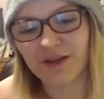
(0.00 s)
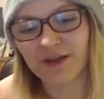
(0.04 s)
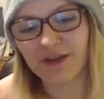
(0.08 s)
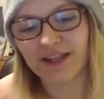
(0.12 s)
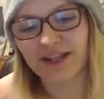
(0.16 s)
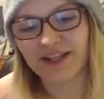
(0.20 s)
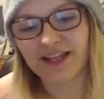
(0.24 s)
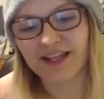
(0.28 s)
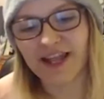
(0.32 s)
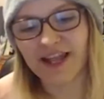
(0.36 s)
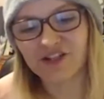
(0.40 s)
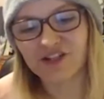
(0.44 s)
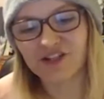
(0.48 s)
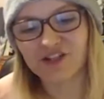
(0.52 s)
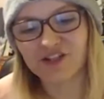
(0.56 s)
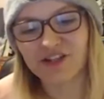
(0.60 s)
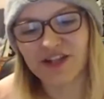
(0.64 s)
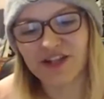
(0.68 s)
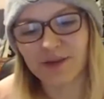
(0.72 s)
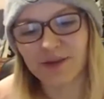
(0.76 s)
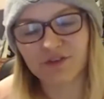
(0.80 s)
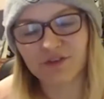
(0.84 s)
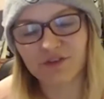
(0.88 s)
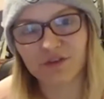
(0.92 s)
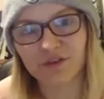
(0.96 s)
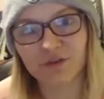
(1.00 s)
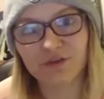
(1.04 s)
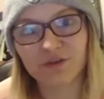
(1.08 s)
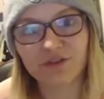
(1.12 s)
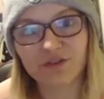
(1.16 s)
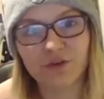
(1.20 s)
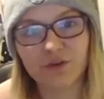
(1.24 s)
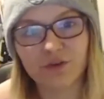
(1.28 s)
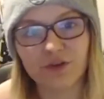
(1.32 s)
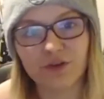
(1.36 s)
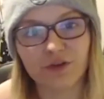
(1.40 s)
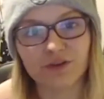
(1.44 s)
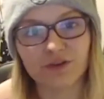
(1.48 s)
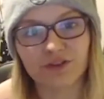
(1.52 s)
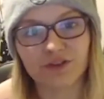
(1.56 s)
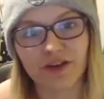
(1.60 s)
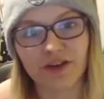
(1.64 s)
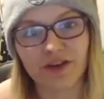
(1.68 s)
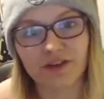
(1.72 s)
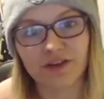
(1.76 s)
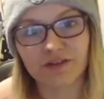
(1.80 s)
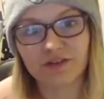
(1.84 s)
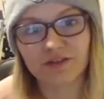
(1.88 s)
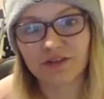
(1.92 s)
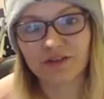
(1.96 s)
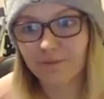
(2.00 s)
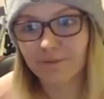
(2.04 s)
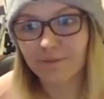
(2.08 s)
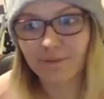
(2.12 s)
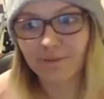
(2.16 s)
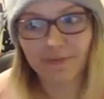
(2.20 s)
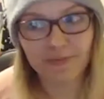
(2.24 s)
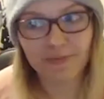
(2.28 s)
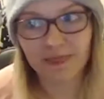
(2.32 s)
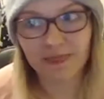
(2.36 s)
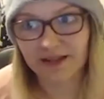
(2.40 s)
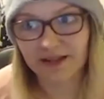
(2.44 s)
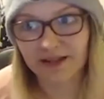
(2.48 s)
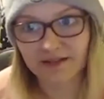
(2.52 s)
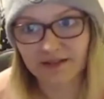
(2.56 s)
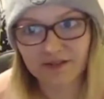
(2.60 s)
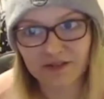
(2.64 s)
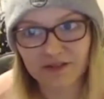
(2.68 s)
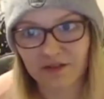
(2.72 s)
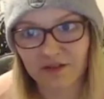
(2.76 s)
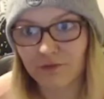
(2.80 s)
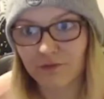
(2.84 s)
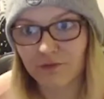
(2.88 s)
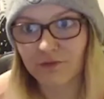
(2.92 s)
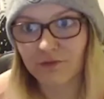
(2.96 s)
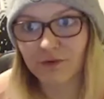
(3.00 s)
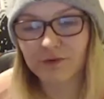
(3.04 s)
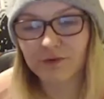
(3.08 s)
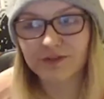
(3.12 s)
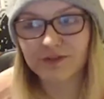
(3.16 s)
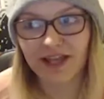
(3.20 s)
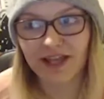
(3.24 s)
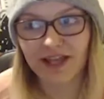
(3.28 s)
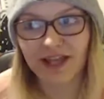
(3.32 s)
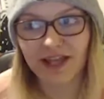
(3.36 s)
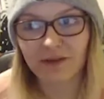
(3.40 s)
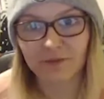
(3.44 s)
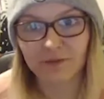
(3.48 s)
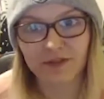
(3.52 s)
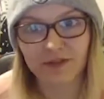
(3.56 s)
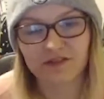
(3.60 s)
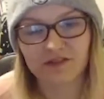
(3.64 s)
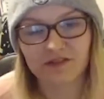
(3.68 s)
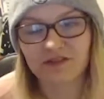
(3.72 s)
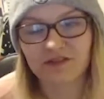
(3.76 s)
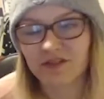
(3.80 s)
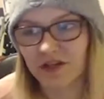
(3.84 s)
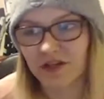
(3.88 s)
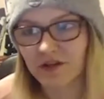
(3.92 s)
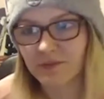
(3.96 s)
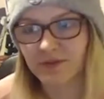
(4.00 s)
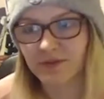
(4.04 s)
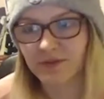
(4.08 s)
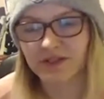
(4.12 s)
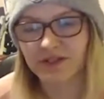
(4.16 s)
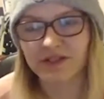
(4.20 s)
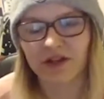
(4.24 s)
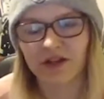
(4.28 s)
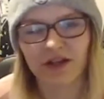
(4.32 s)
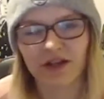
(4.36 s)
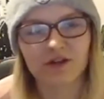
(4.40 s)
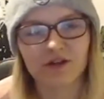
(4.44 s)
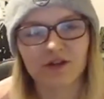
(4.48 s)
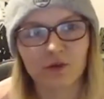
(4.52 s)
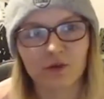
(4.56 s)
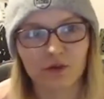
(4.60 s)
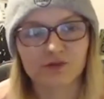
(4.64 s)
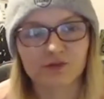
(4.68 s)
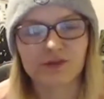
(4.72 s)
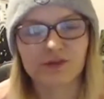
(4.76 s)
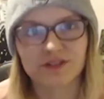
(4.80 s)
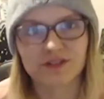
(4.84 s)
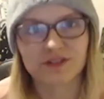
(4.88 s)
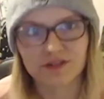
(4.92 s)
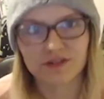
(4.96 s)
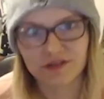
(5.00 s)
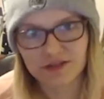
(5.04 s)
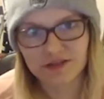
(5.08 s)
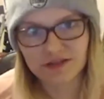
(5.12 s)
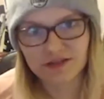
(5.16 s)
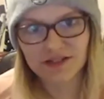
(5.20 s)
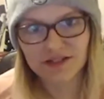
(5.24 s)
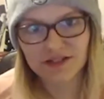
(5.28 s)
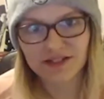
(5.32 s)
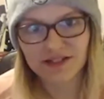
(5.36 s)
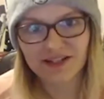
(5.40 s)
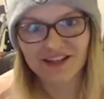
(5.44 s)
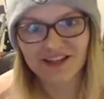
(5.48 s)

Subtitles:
engaged in absolute pseudoscience, like Sunfruit Dan with his turpentine nonsense.